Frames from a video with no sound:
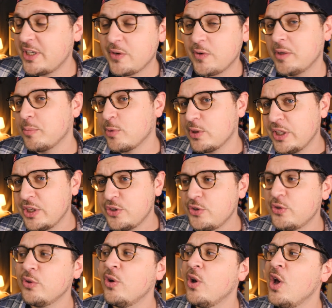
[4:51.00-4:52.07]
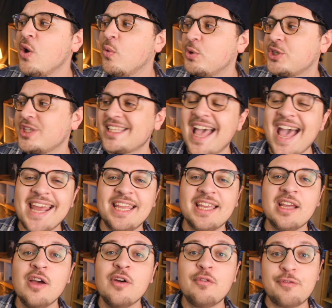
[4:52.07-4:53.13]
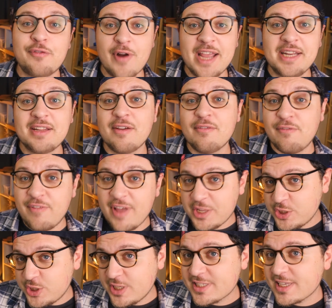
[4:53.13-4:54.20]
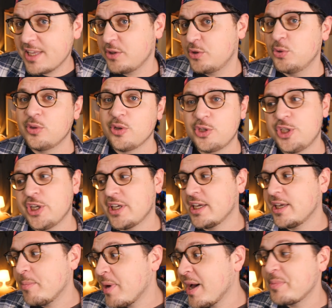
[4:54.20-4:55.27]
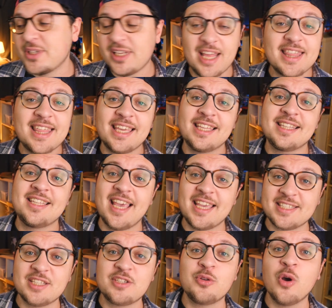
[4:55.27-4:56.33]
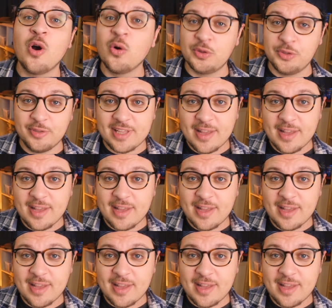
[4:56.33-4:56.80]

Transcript: here in Berlin do, which is adding fried veggies into their chicken kebabs, and I think it takes it to a whole new